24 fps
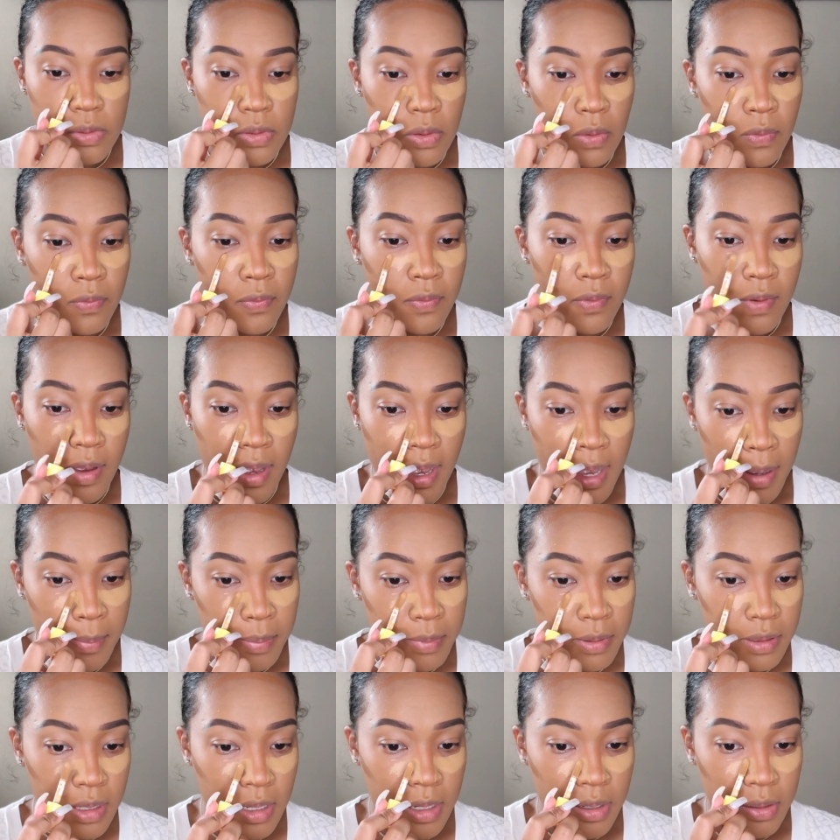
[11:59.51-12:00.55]
doe foot
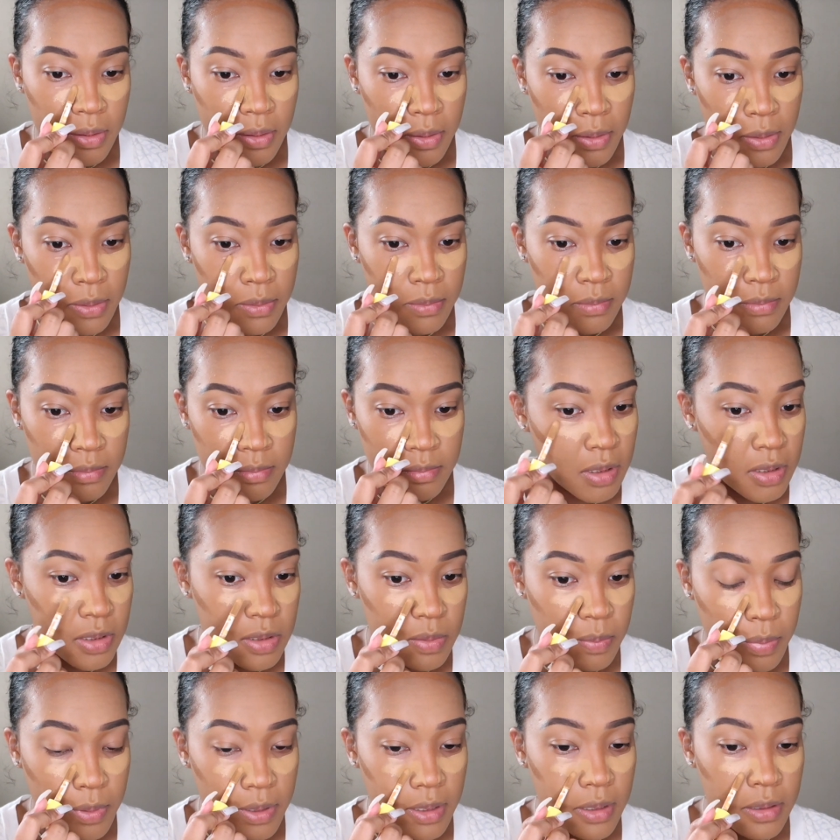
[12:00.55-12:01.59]
applicator. It's
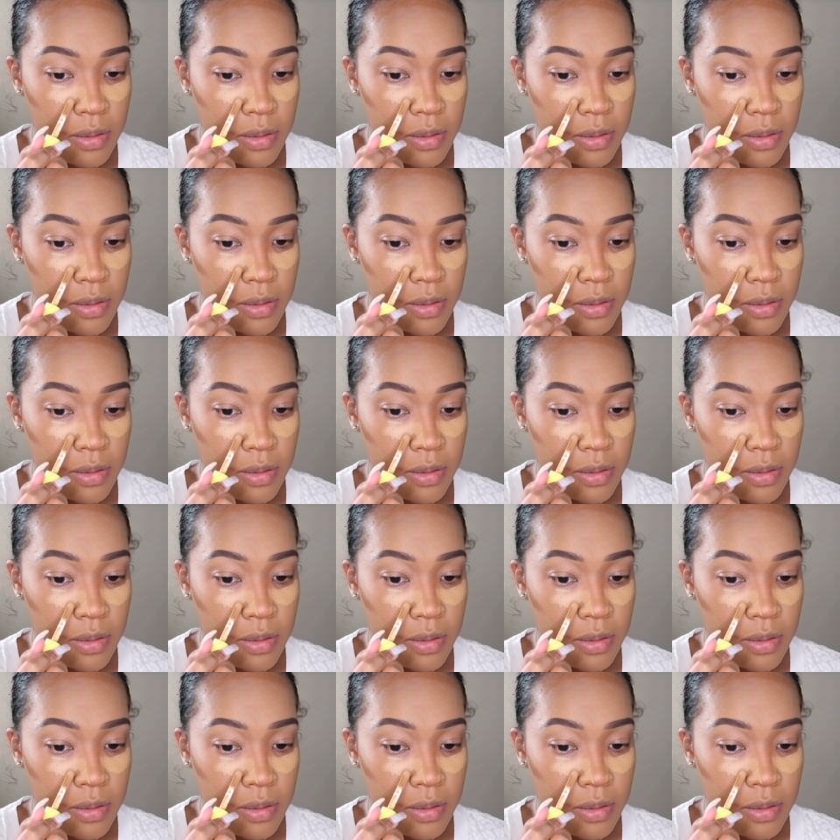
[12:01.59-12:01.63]
big